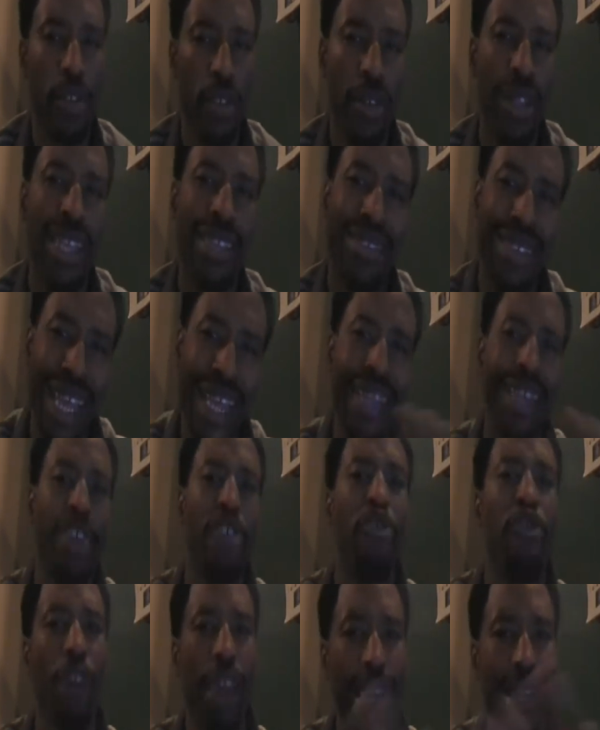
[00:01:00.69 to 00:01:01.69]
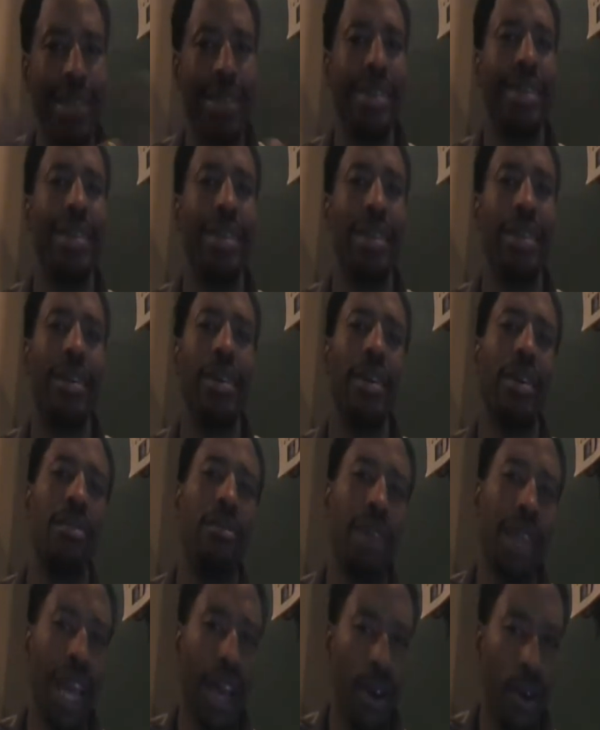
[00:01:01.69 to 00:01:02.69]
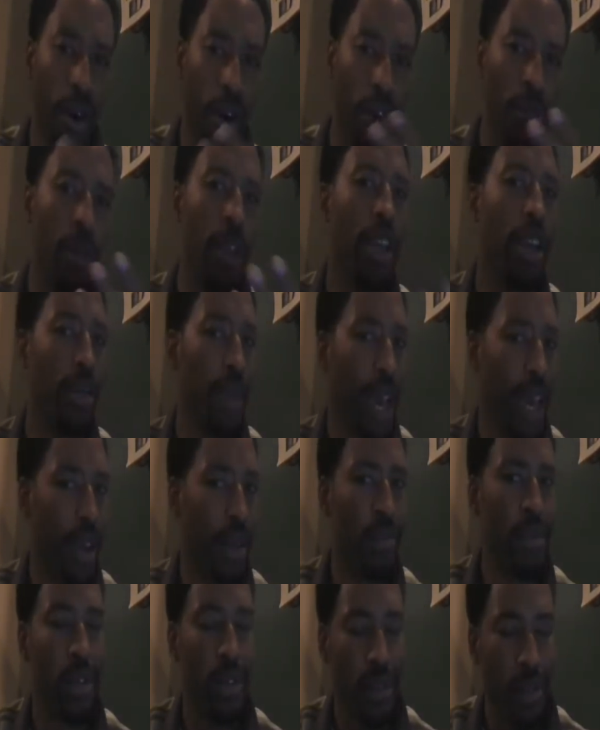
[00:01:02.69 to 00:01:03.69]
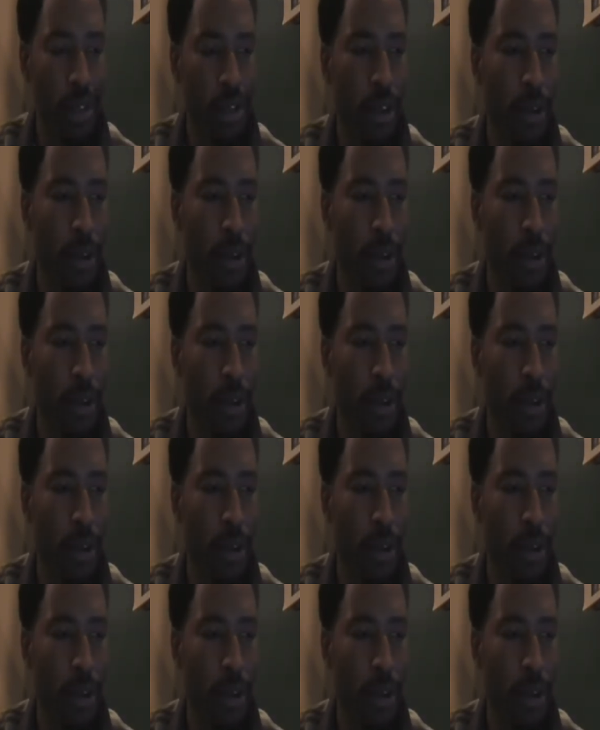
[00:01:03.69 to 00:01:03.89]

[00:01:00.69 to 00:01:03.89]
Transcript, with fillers: So let's not get crazy with how hard we come at him because, you